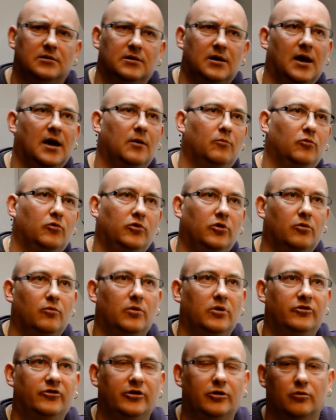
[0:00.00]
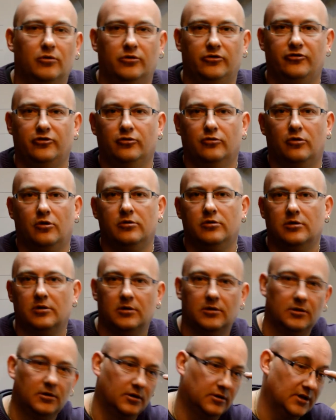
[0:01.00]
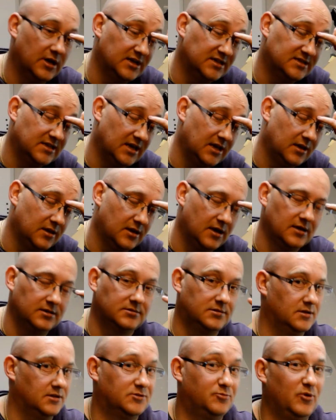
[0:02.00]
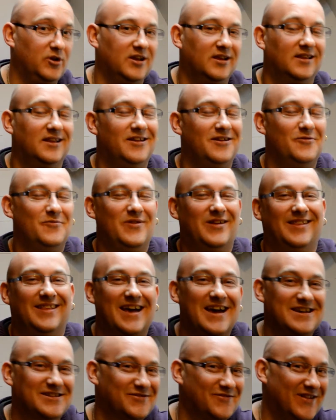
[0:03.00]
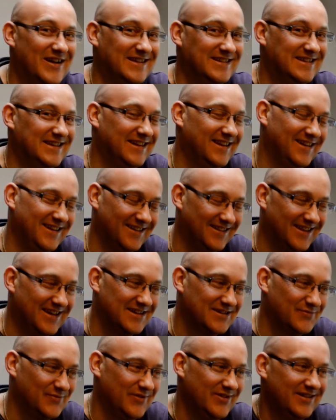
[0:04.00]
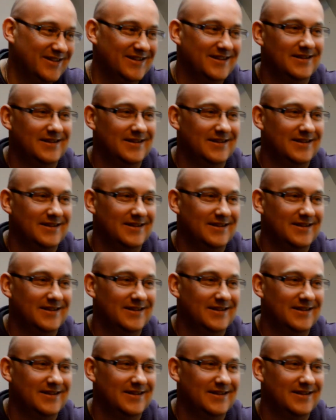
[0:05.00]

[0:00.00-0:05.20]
We don't want to go on too long. Like I say, it's been a little bit less ranty than the last one.